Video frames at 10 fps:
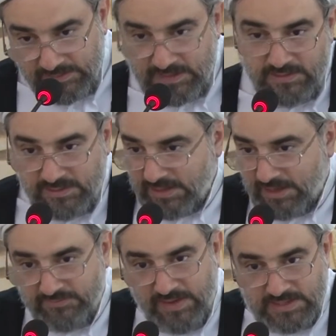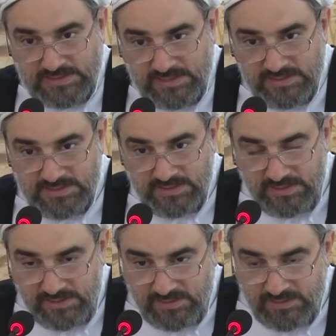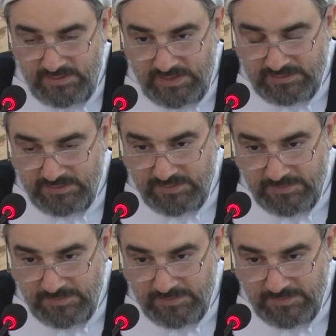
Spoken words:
then they have vaccines at